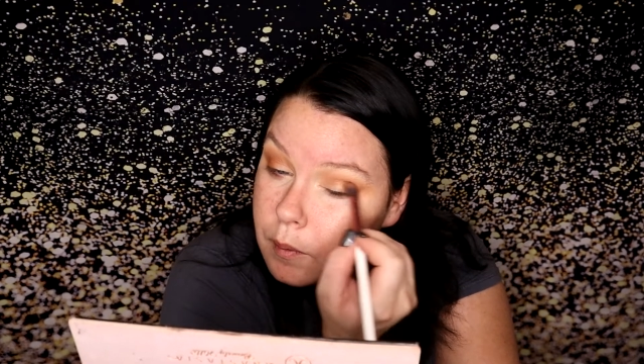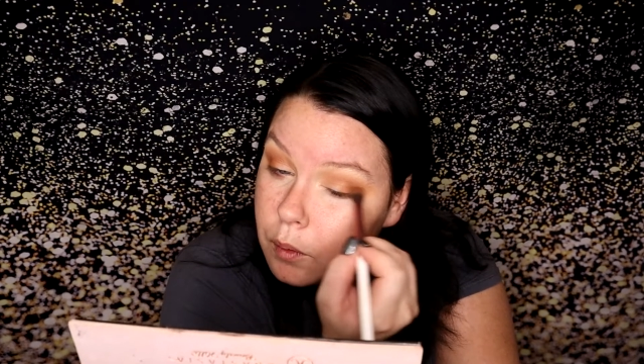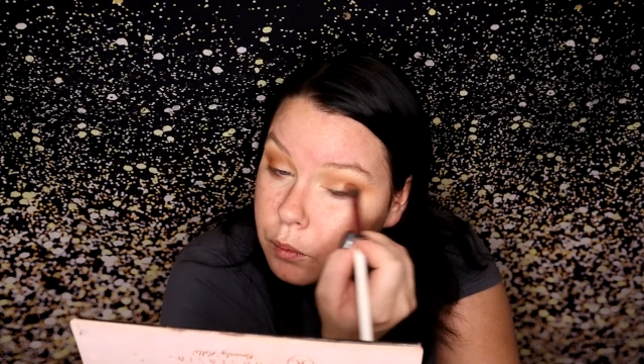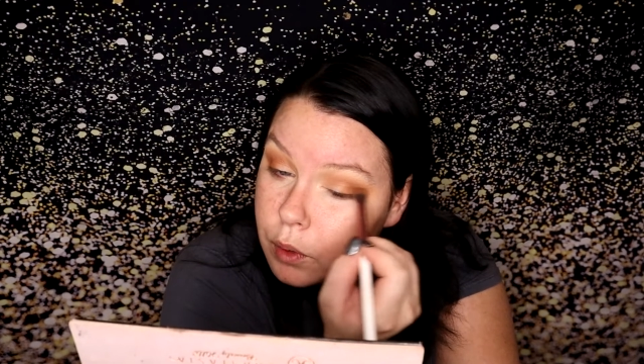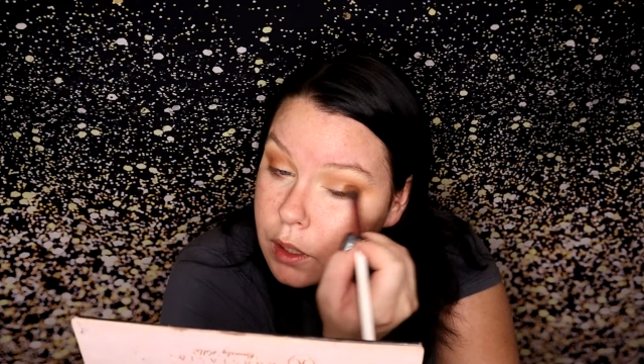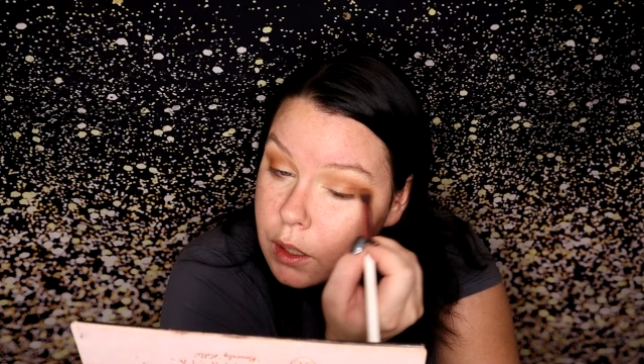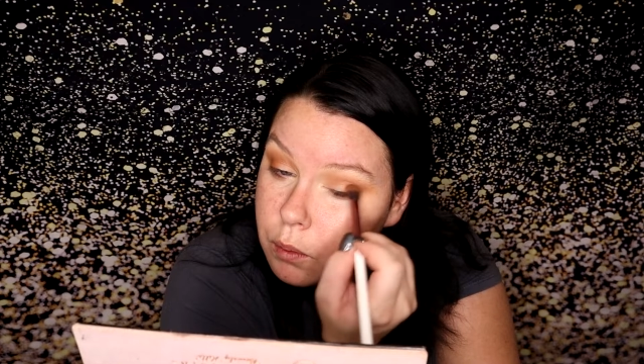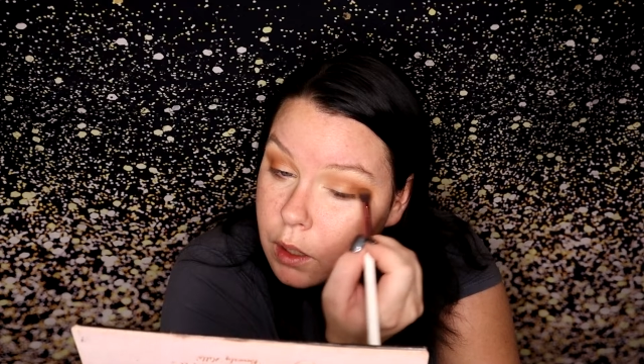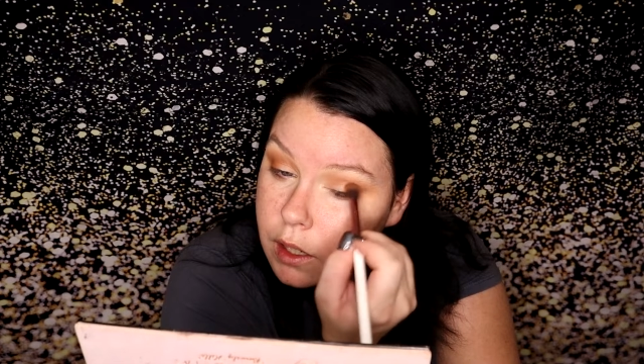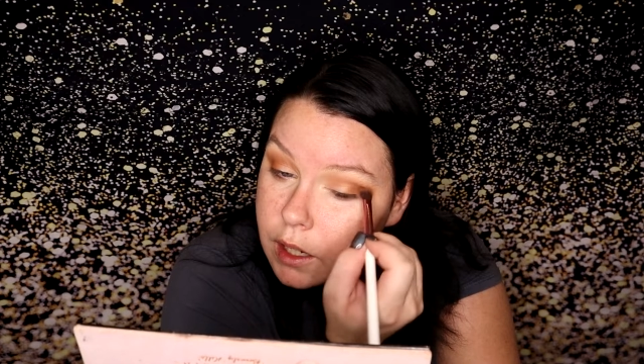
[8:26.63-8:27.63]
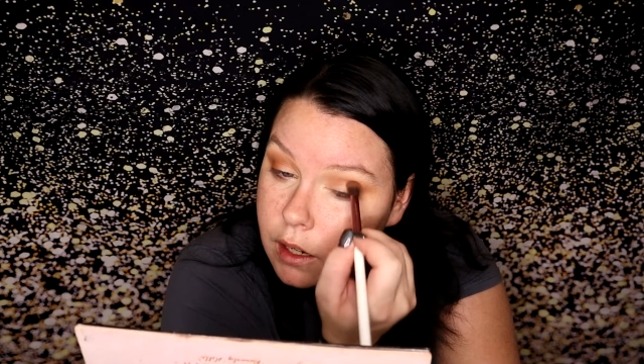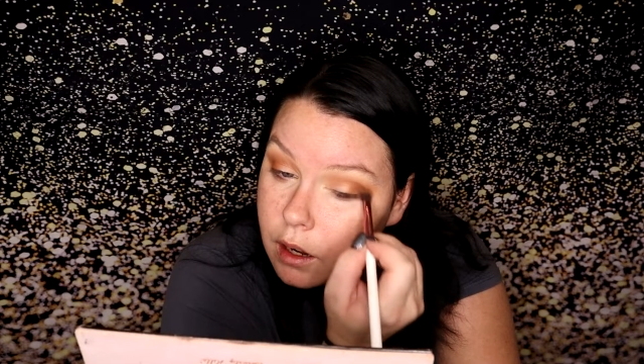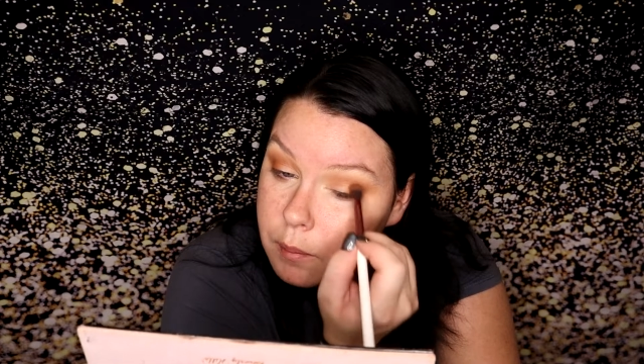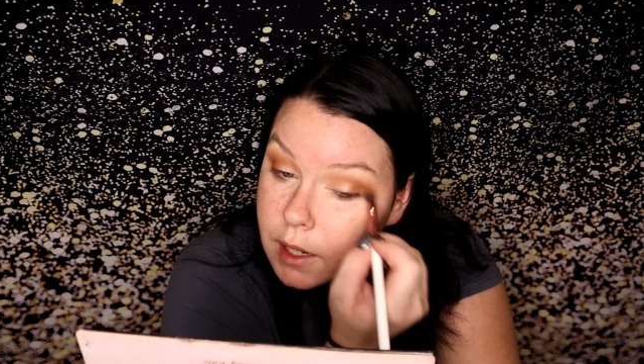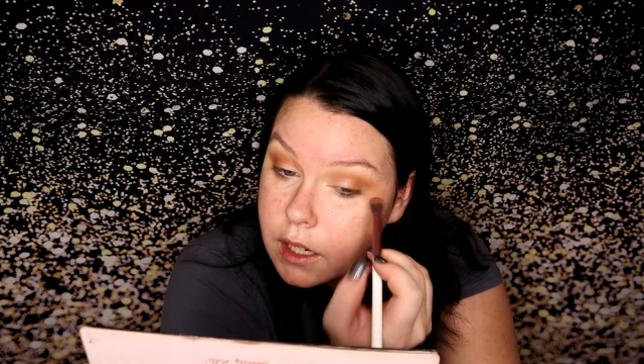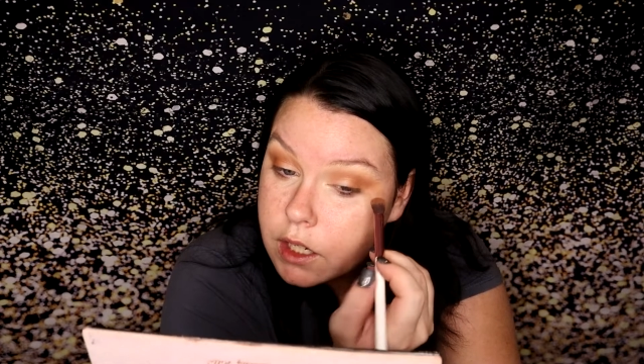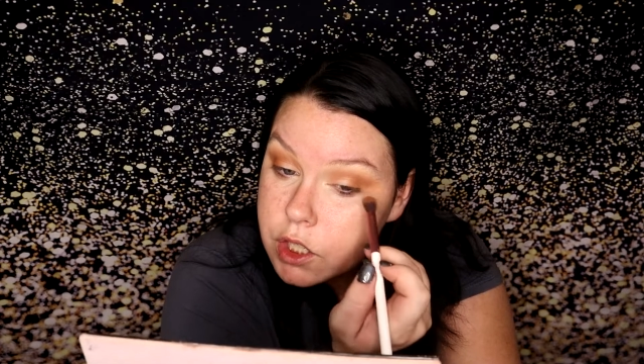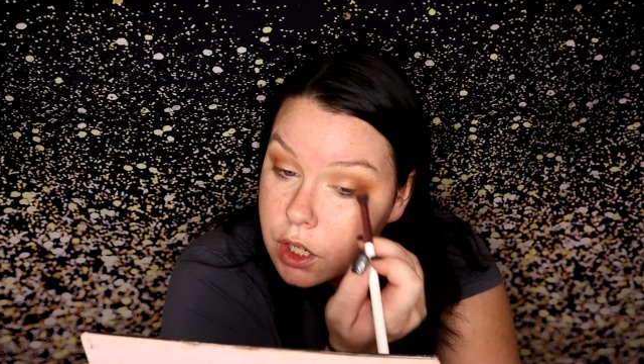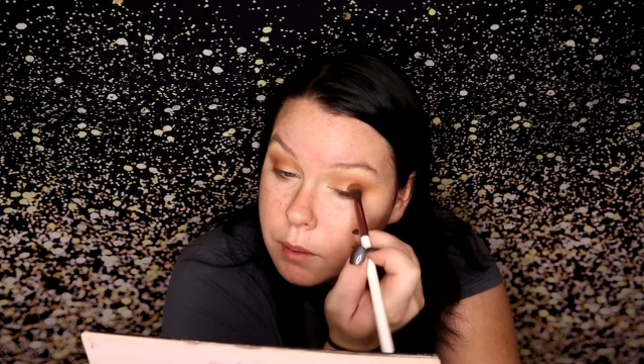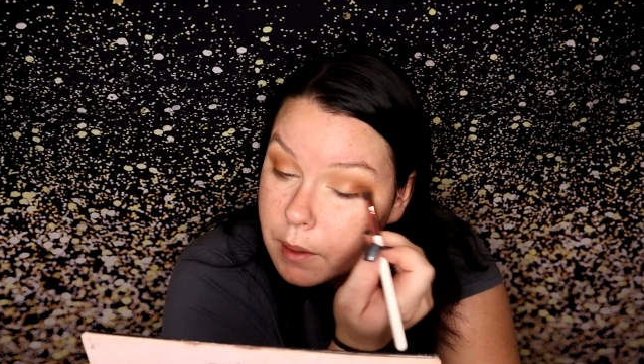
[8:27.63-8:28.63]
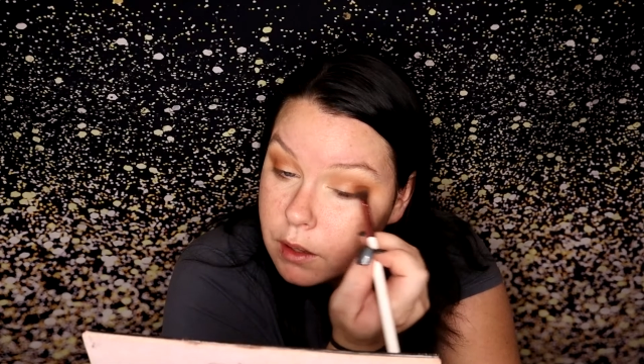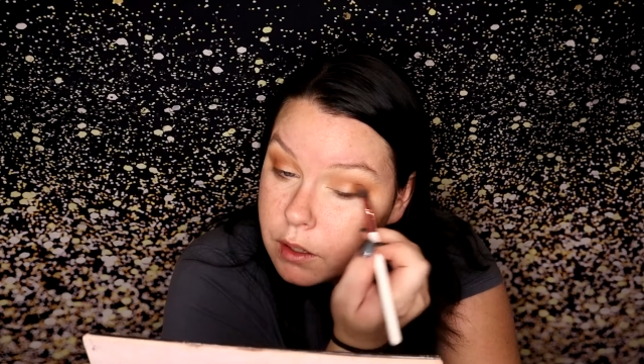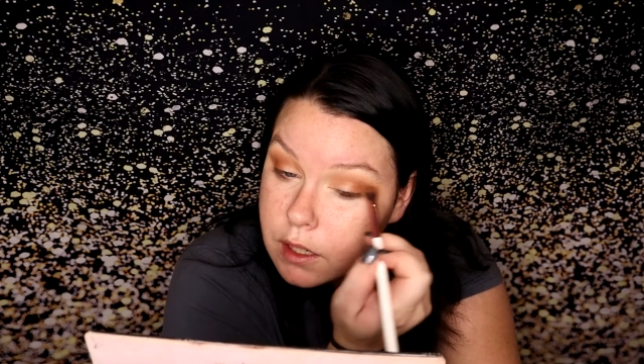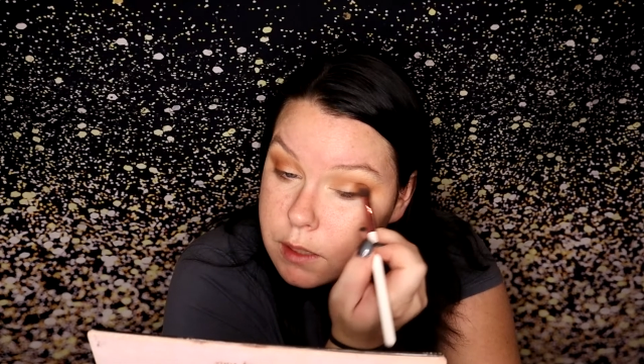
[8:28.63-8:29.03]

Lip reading: really working on making sure my look